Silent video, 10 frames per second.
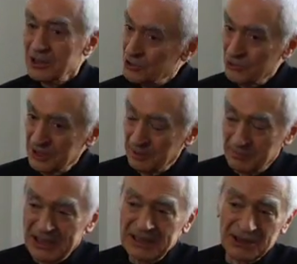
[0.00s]
So the
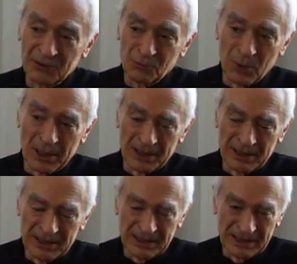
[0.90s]
ability of
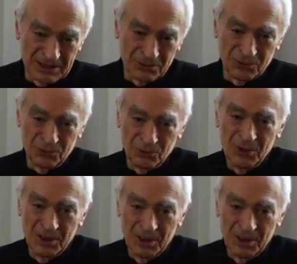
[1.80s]
one is to